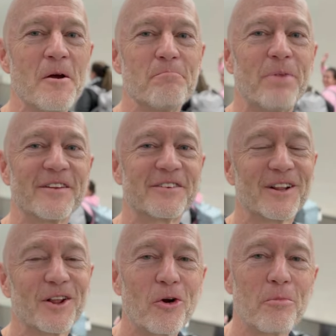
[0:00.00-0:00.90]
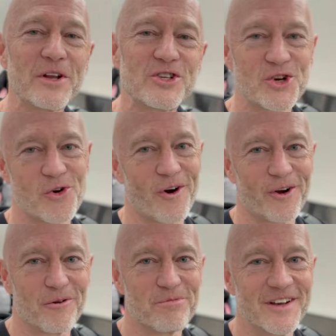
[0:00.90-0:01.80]
but it's a little bit
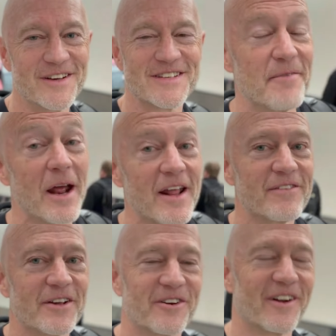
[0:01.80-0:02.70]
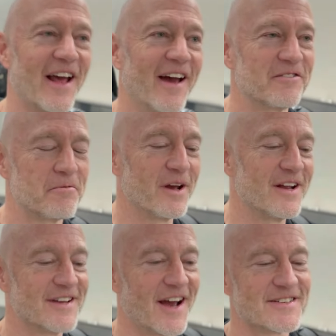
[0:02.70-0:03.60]
shorter because many of us are going to have to pay
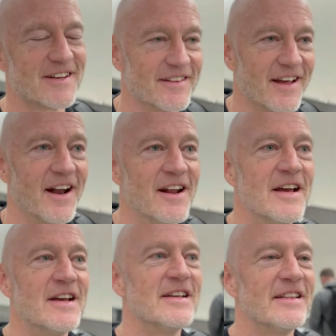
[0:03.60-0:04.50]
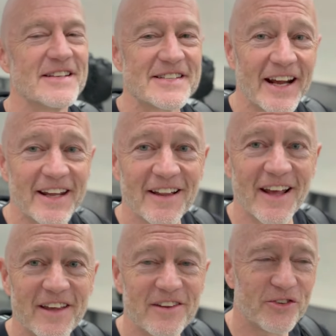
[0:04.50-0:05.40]
tax on that. The second
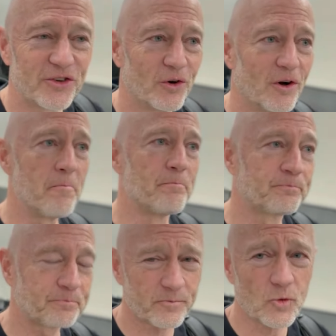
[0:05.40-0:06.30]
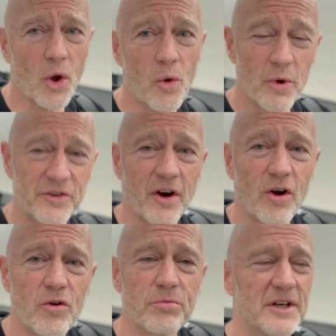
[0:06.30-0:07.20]
leg of the stool was our
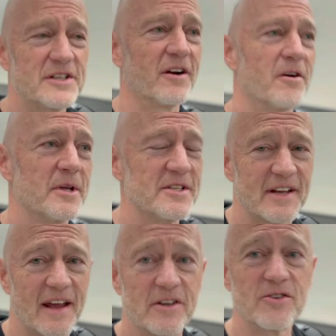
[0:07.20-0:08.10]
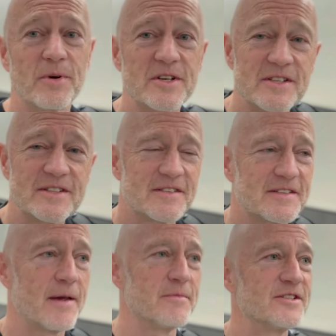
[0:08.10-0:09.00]
own retirement savings, which is the
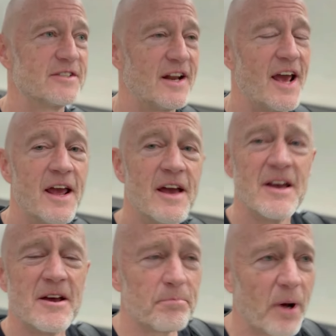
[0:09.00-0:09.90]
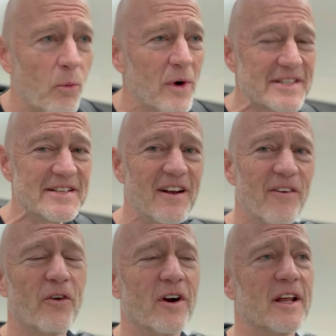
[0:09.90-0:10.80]
same as today. But what's
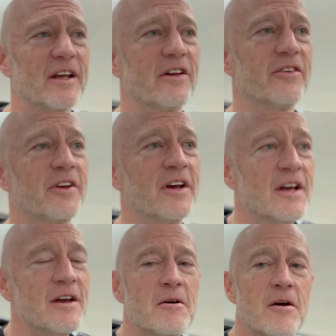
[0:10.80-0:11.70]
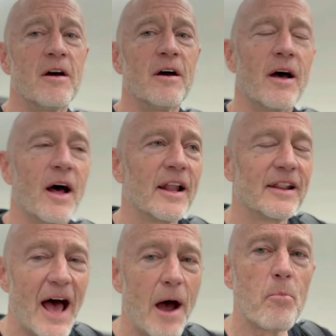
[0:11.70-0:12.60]
different is a
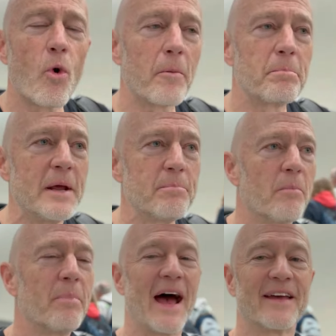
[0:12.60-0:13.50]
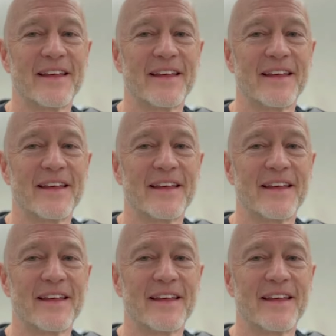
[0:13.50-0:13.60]
lot more people back